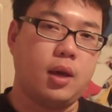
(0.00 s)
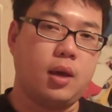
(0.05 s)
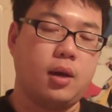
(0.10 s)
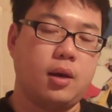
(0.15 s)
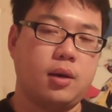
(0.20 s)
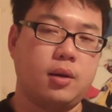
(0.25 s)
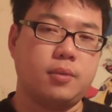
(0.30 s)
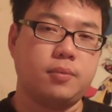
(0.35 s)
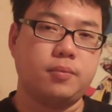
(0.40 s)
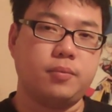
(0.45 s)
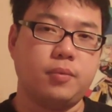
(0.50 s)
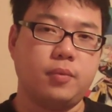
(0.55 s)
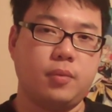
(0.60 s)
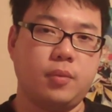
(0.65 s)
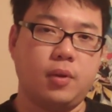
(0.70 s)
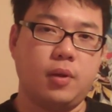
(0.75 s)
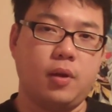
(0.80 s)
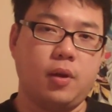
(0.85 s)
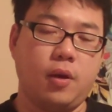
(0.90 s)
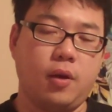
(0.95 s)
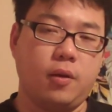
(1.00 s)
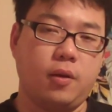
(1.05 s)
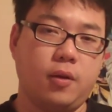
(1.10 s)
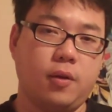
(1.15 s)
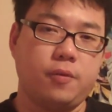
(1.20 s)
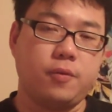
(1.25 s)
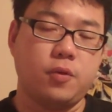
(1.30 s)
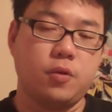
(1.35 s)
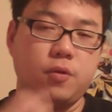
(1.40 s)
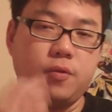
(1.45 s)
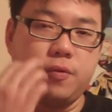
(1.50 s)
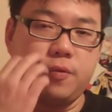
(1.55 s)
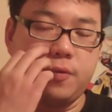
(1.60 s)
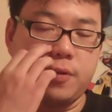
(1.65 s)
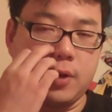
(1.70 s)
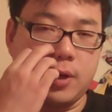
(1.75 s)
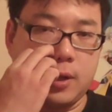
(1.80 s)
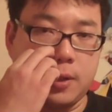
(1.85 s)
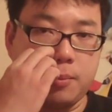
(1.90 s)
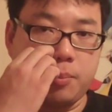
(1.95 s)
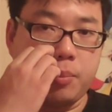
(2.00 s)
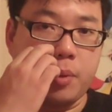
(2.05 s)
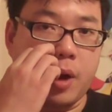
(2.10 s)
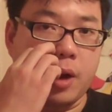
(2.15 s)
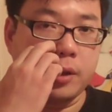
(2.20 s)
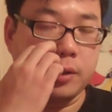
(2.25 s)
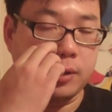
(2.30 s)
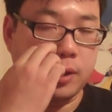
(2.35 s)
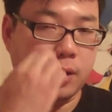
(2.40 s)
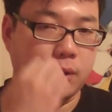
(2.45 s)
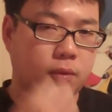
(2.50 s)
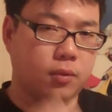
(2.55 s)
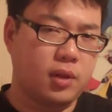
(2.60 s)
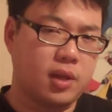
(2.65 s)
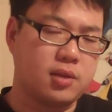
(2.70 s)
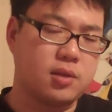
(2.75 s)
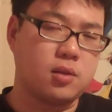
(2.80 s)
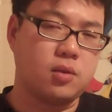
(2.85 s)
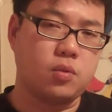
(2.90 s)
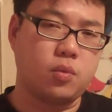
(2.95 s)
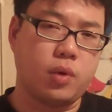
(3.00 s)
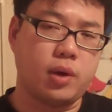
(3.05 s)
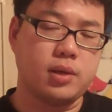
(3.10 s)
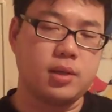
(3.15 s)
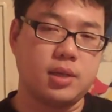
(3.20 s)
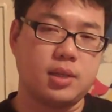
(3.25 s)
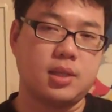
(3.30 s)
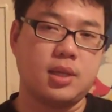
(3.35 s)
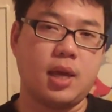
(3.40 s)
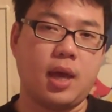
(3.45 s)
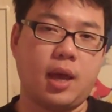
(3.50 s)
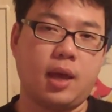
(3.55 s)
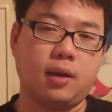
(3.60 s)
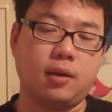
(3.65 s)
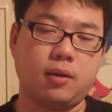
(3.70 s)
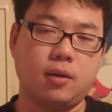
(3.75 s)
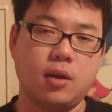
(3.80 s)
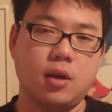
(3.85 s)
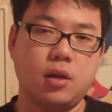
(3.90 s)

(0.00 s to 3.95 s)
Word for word: Um, if you've uh, bought like lessons one to ten,